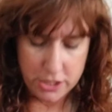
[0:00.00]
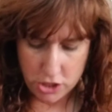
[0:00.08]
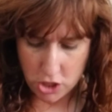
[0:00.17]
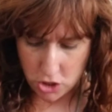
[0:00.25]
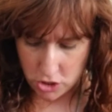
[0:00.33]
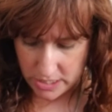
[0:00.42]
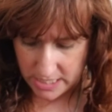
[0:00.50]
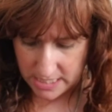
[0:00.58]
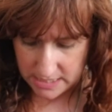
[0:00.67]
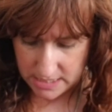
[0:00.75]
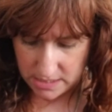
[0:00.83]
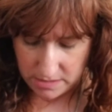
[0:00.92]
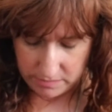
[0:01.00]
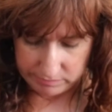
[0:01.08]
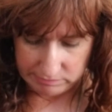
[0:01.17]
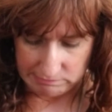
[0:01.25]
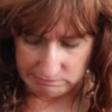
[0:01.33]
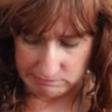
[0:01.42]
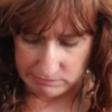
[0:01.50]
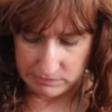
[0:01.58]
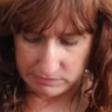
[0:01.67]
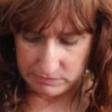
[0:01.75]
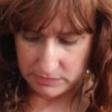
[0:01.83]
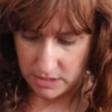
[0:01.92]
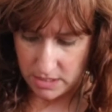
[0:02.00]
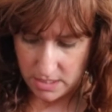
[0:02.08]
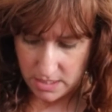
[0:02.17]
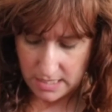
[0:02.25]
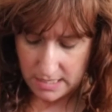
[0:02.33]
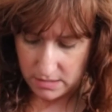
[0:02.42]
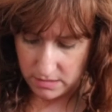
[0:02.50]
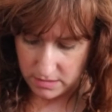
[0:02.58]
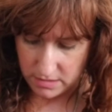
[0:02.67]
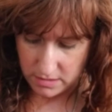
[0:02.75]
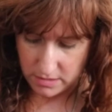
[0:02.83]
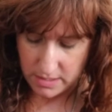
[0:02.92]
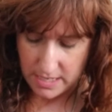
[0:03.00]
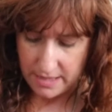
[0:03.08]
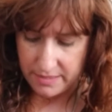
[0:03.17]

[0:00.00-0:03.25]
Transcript: turn it. I'll learn.